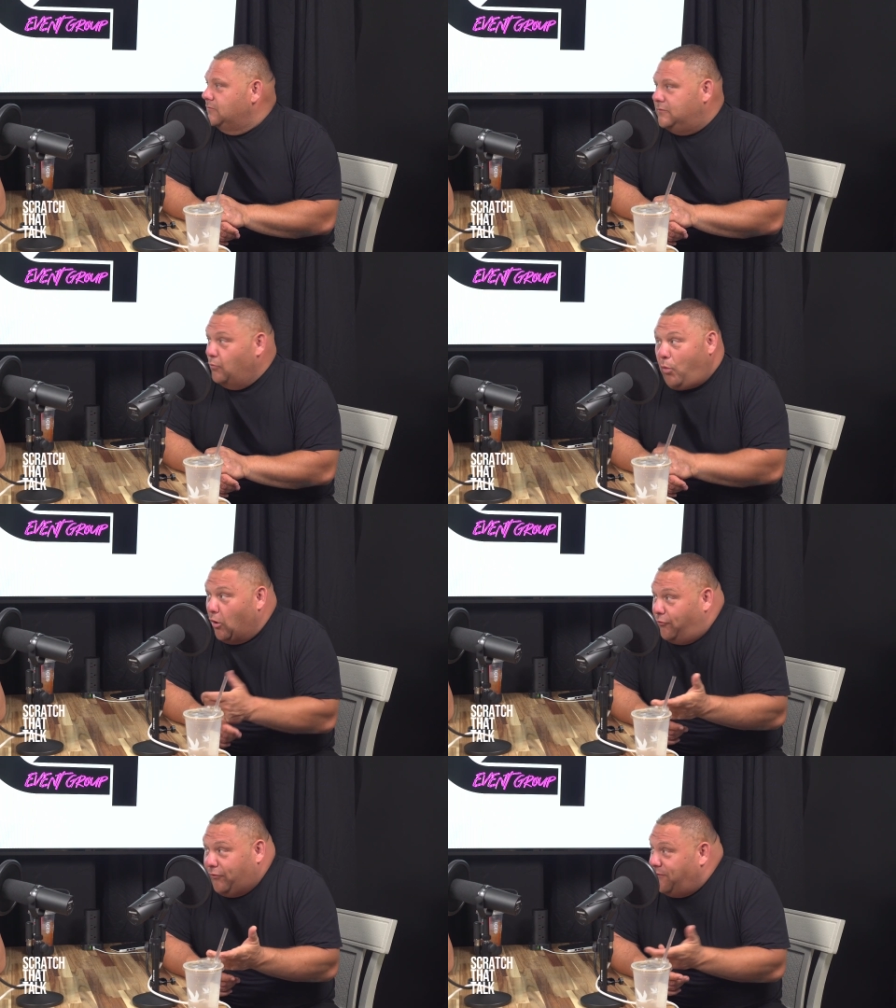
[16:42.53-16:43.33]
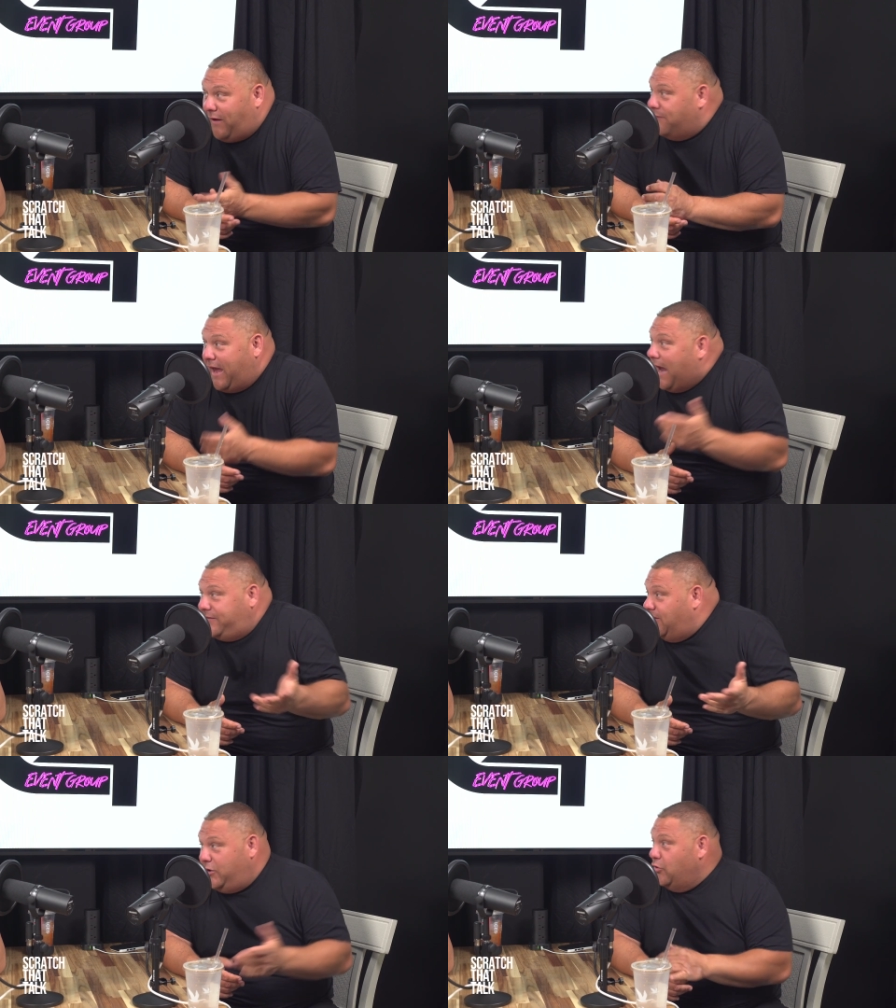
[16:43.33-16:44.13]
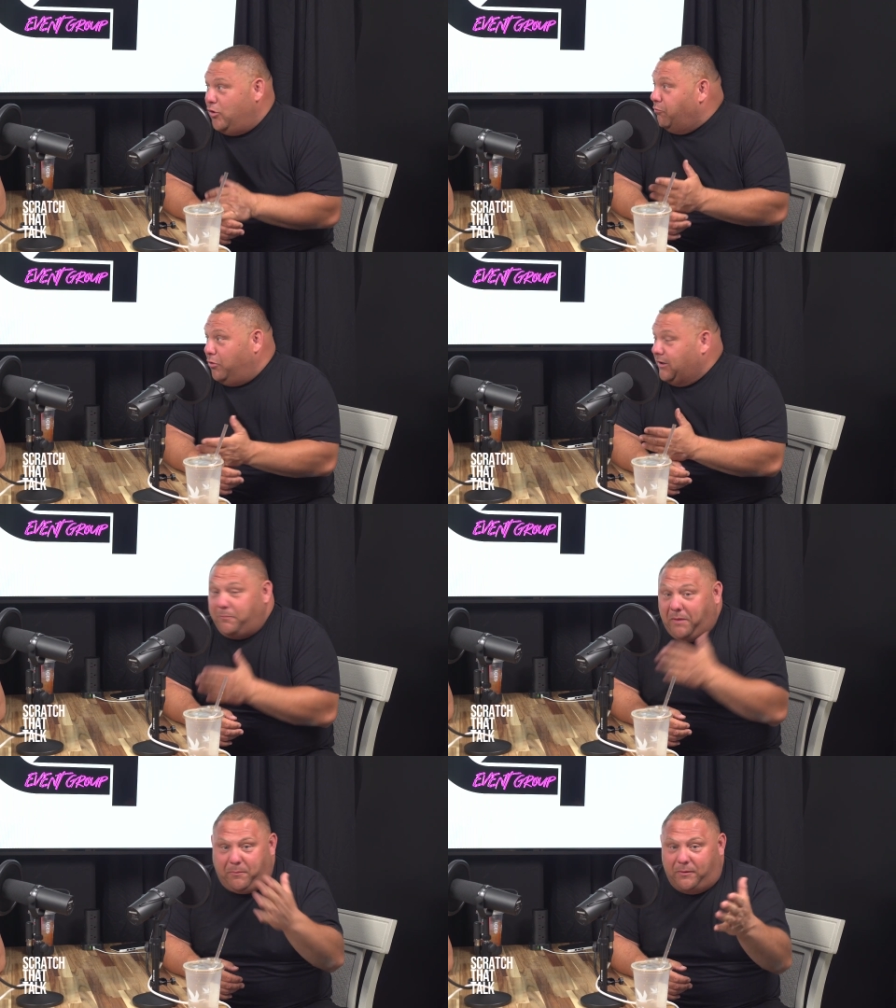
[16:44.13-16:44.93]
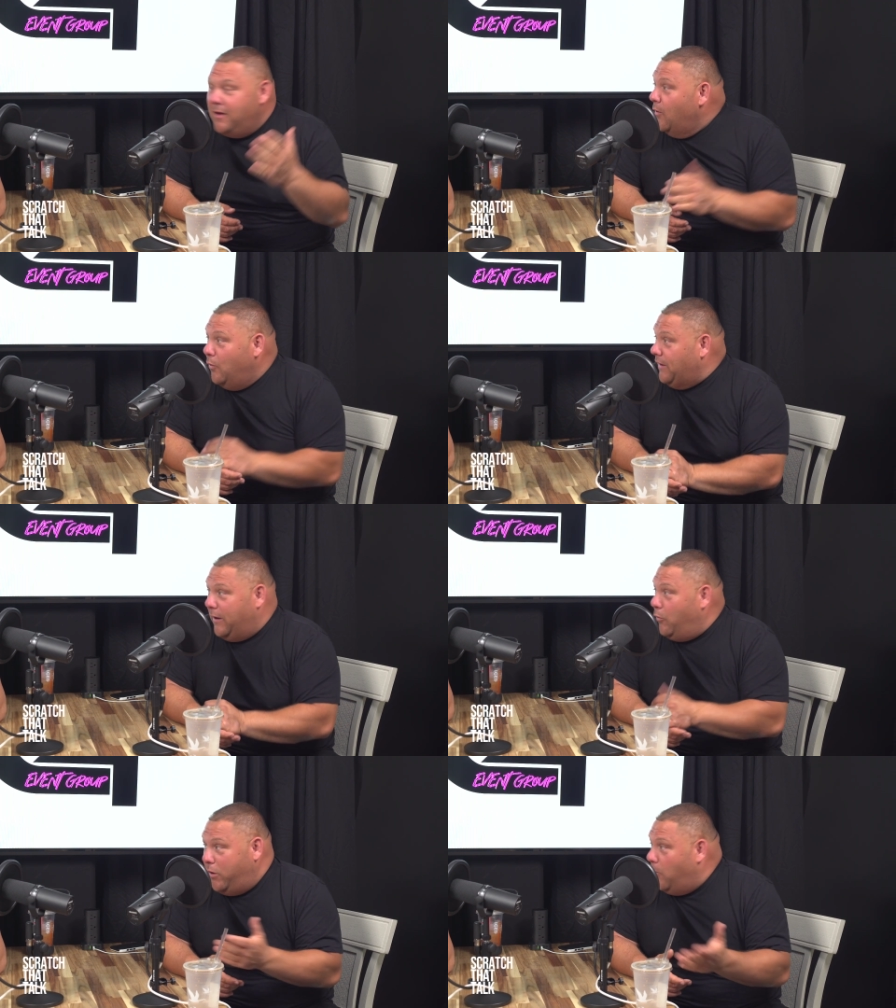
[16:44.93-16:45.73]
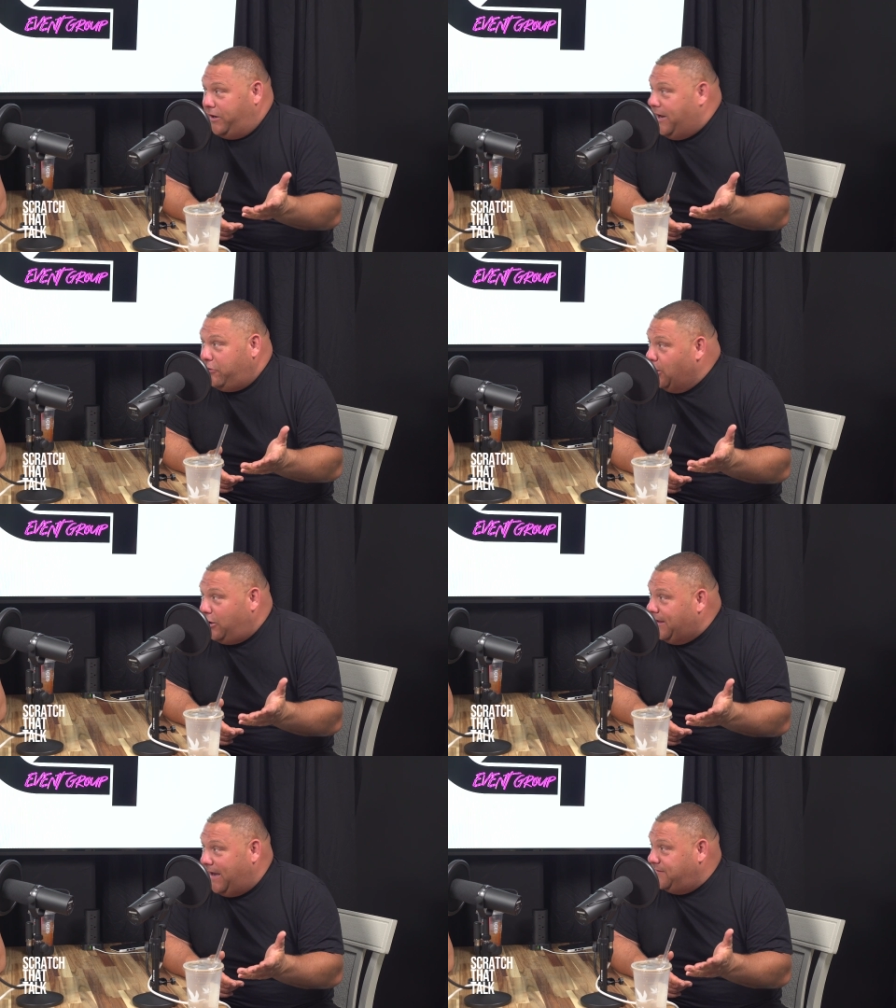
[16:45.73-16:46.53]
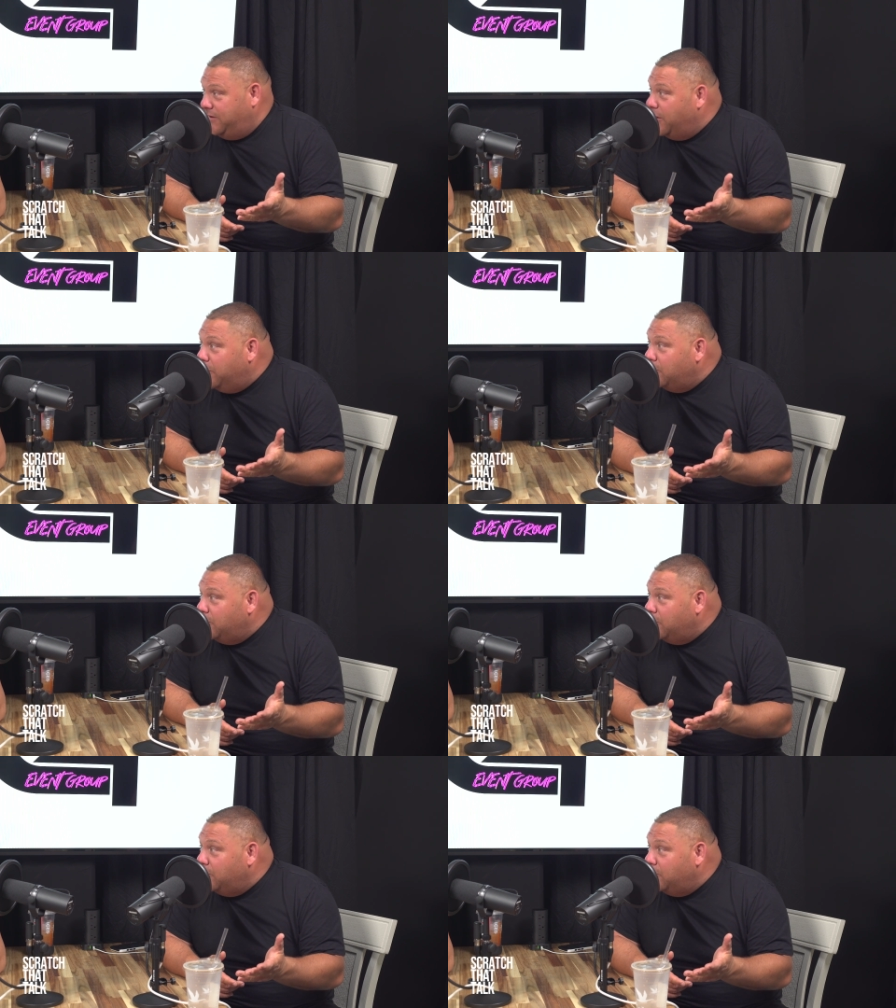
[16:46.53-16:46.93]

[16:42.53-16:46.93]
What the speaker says: 103.5 KTU, your Brooklyn people. You weren't hearing it on KTU.